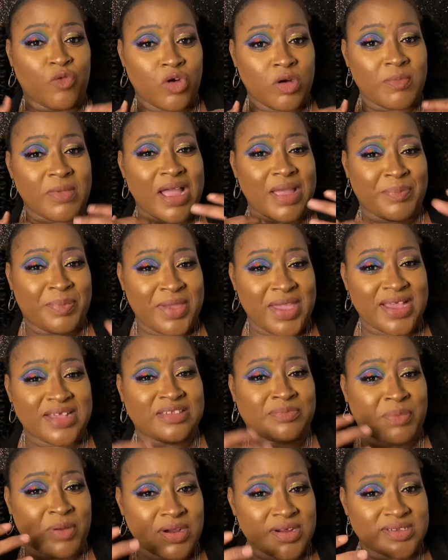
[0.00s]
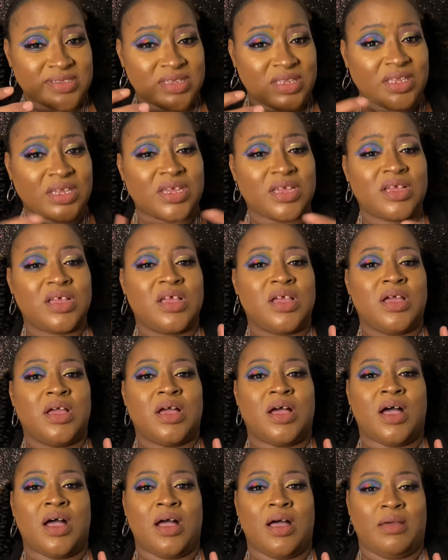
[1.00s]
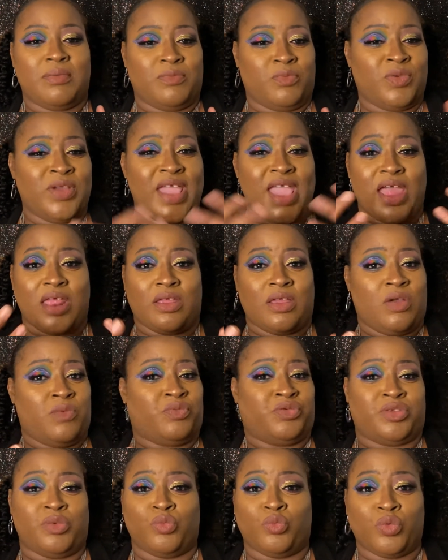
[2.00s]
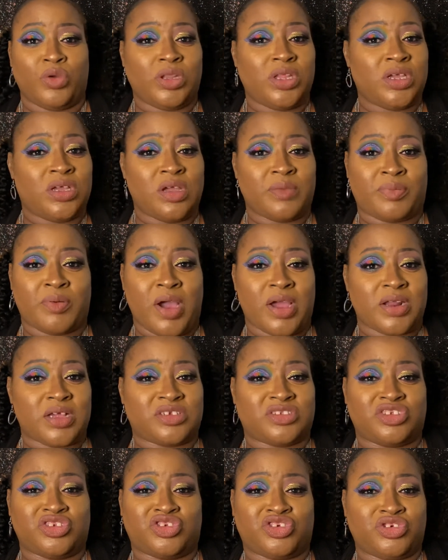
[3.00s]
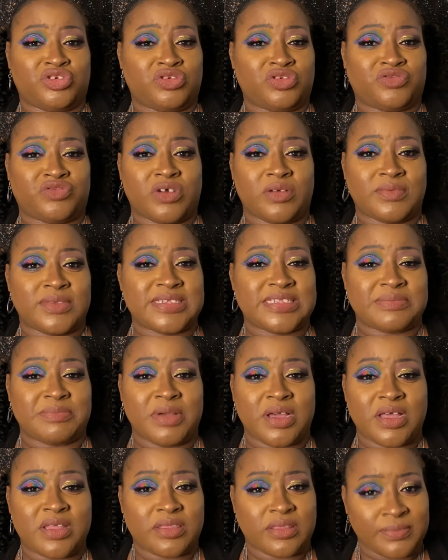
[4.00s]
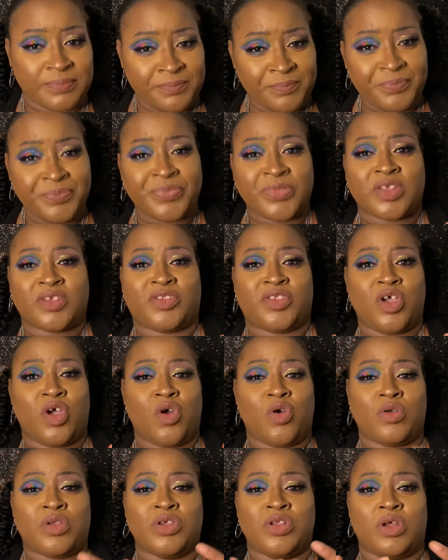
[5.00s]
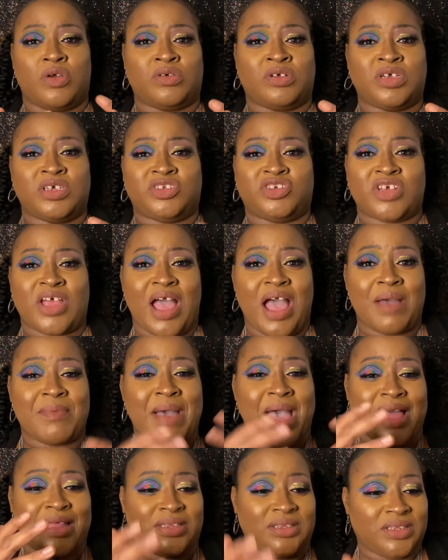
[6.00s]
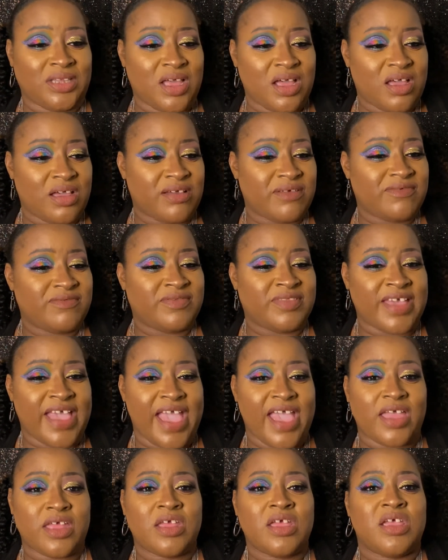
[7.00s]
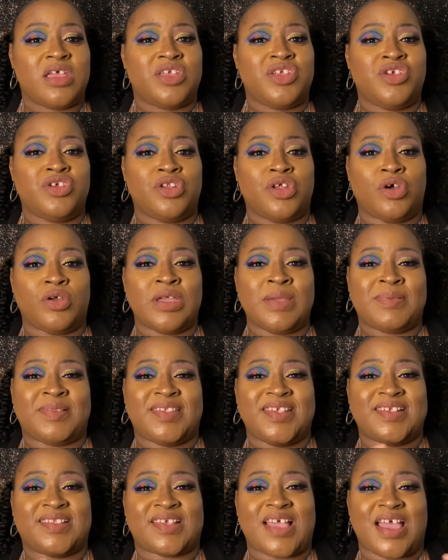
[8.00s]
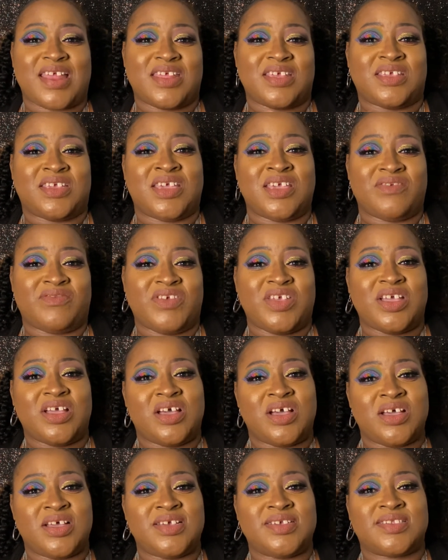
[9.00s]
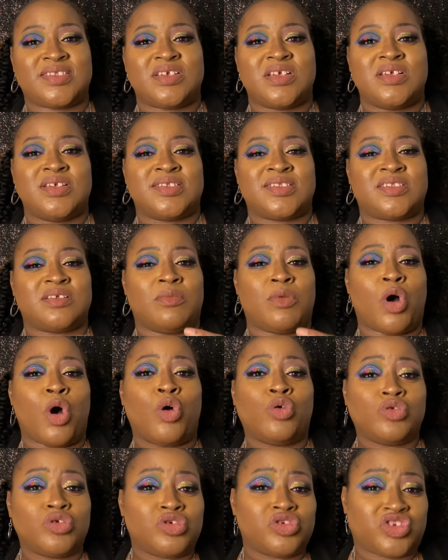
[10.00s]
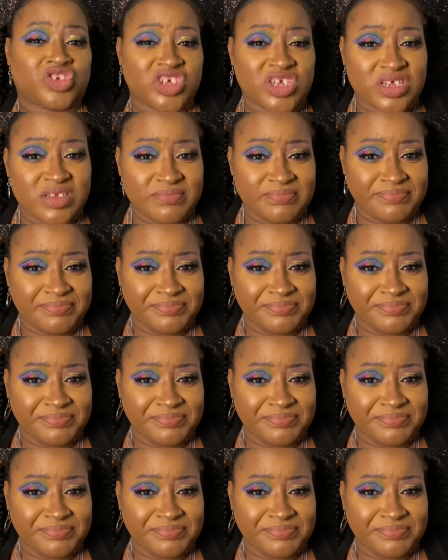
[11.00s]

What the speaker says: my picks personally. We had some really good products to choose from this month. So, good job. I love that, IPSY is kind of giving us some ownership